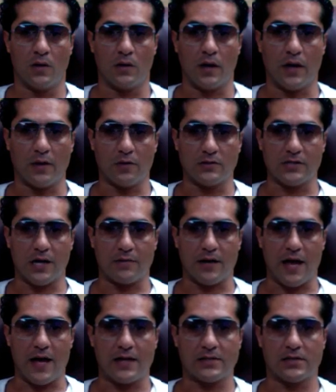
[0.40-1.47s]
Hey, what's up
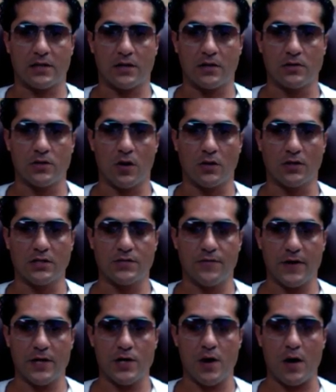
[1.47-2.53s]
guys? So in this
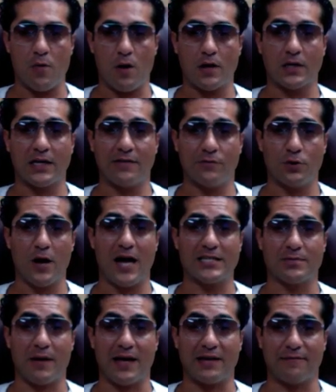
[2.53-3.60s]
video, I want to give you guys
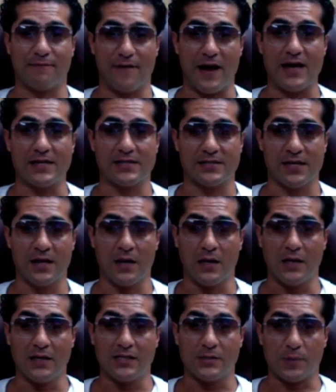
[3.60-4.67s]
my advice.
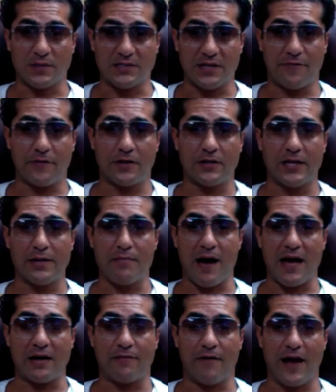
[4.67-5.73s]
Specifically,
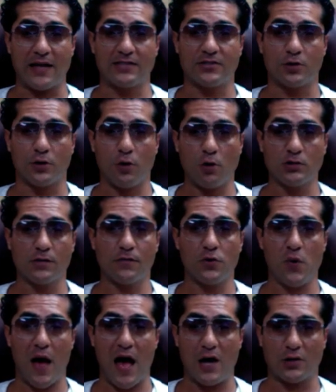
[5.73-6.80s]
my advice to those of
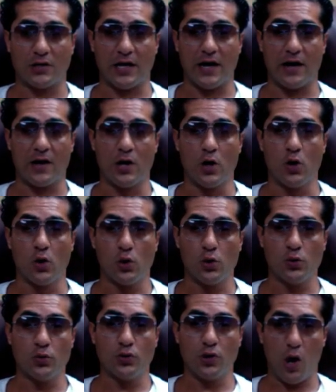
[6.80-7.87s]
you out there
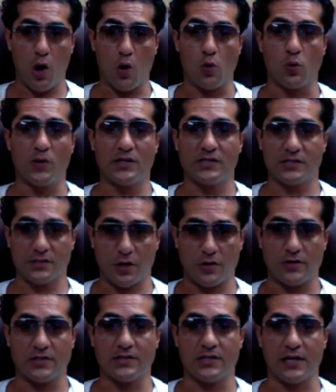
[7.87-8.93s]
who know with
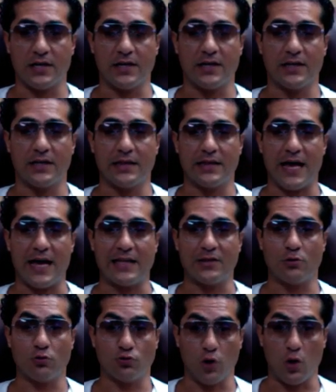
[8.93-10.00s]
certainty that
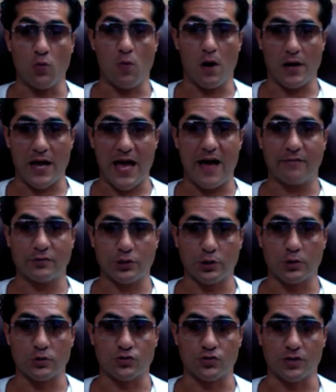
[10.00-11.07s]
you don't want to have
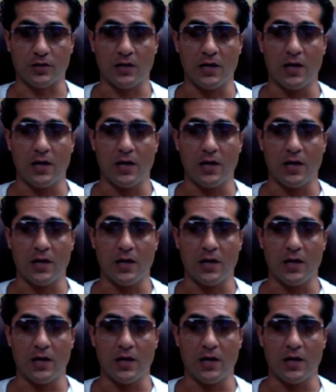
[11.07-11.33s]
children.